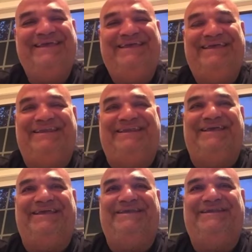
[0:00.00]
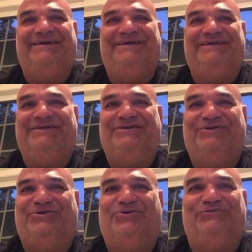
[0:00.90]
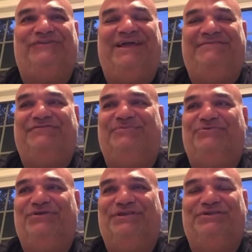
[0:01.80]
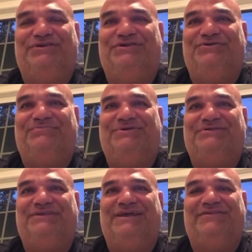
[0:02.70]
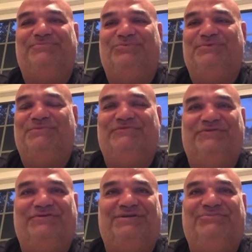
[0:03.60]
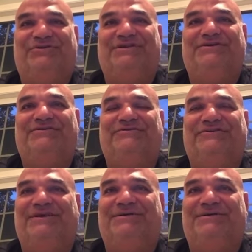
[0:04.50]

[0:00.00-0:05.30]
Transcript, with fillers: and and uh, our whole staff has been really good. You know, a bunch of the guys have been with me for a number of years,